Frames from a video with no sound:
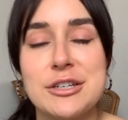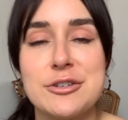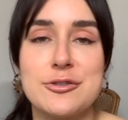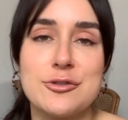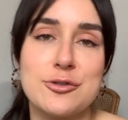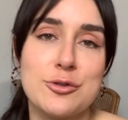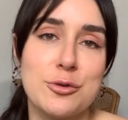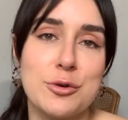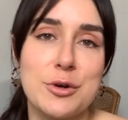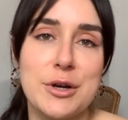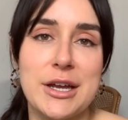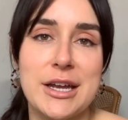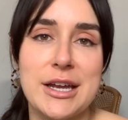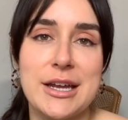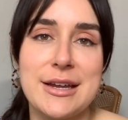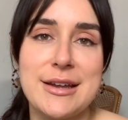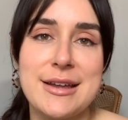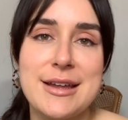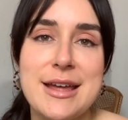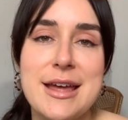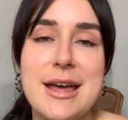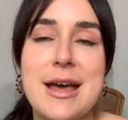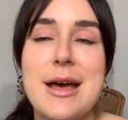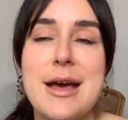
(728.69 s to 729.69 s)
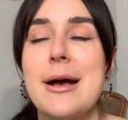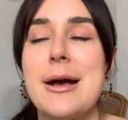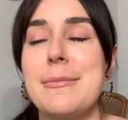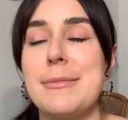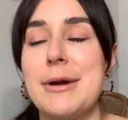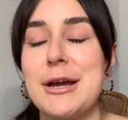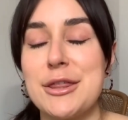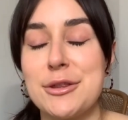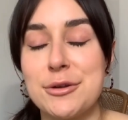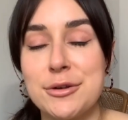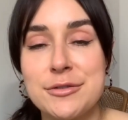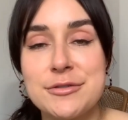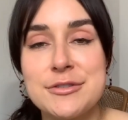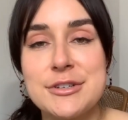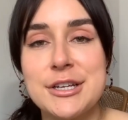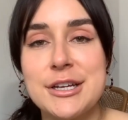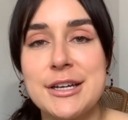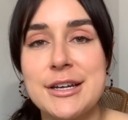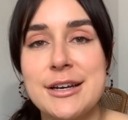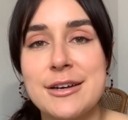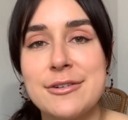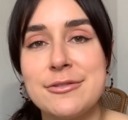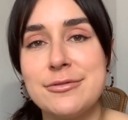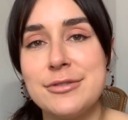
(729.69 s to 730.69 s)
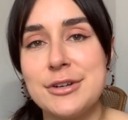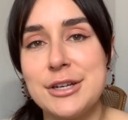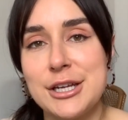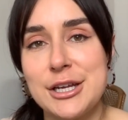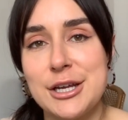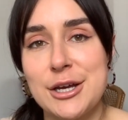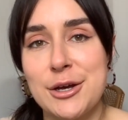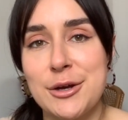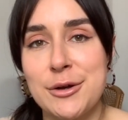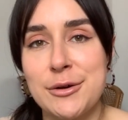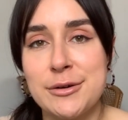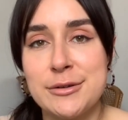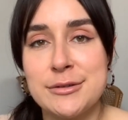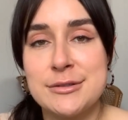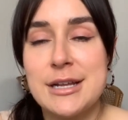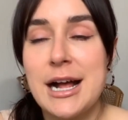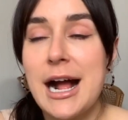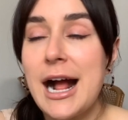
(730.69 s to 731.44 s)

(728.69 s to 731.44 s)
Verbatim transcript: enjoy my thrifting videos.